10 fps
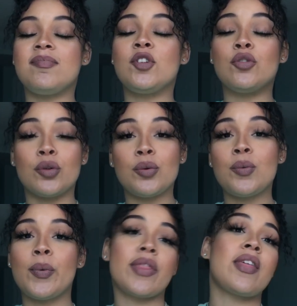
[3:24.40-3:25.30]
grew
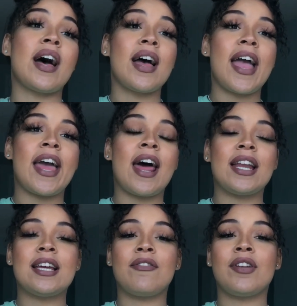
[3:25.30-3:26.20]
with that, and I
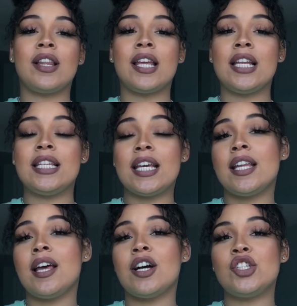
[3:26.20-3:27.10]
definitely
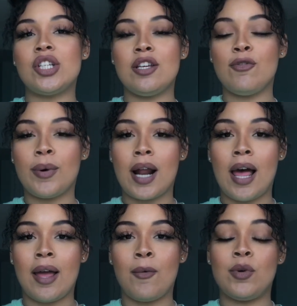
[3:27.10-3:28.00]
did achieve what
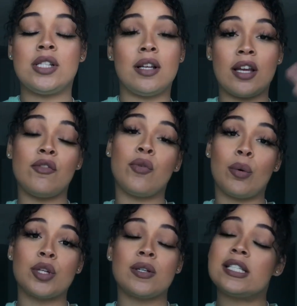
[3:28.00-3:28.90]
I was looking
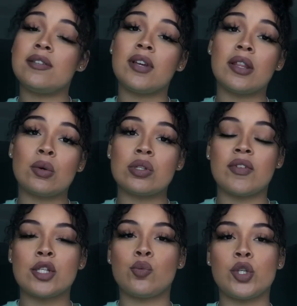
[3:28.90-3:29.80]
forward to achieving in those
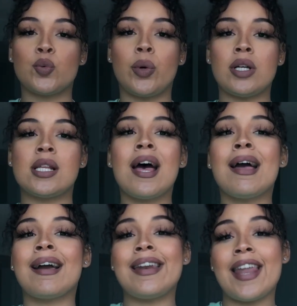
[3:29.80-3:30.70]
events, which was
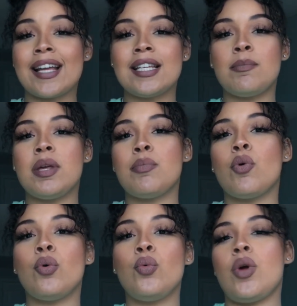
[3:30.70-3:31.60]
connecting people
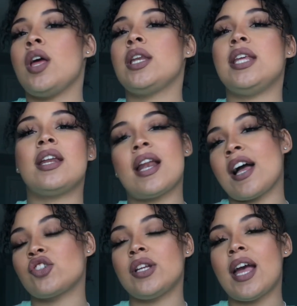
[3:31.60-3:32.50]
who didn't
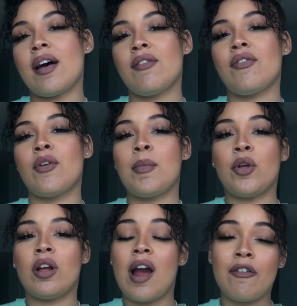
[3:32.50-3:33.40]
actually have
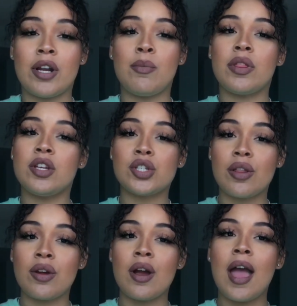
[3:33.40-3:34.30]
familiarity with each
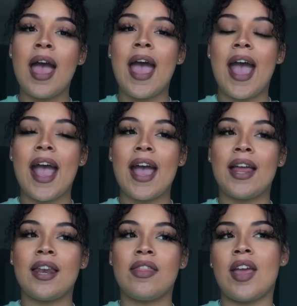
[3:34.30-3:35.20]
other,
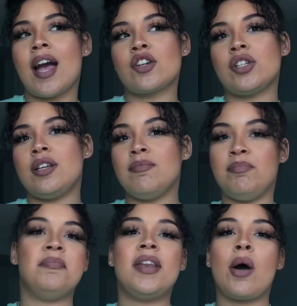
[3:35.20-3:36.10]
and they actually
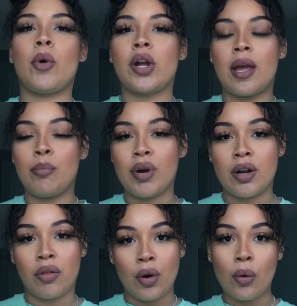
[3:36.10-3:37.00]
network and brand
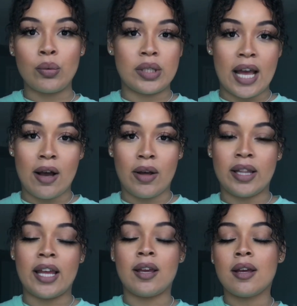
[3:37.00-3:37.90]
on their own now, and like